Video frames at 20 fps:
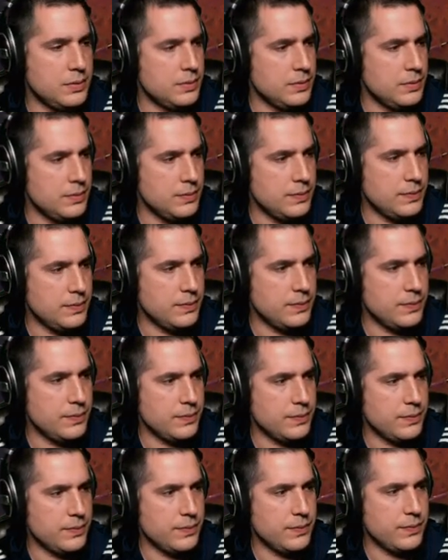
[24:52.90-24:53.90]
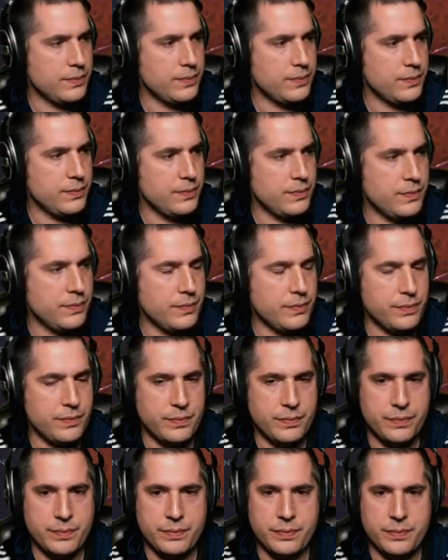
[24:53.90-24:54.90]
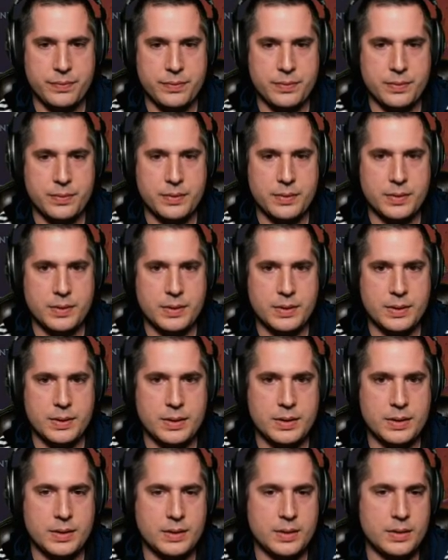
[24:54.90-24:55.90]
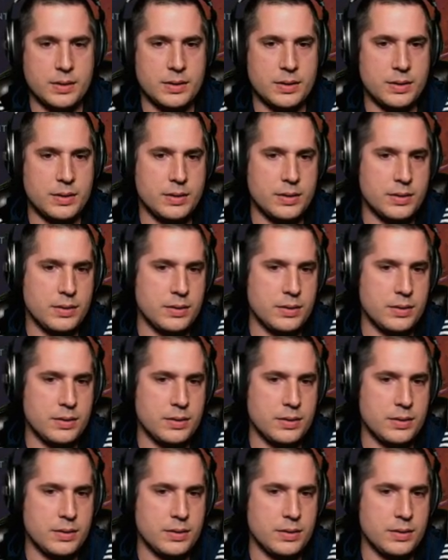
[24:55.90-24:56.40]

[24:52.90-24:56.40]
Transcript: (no one is talking)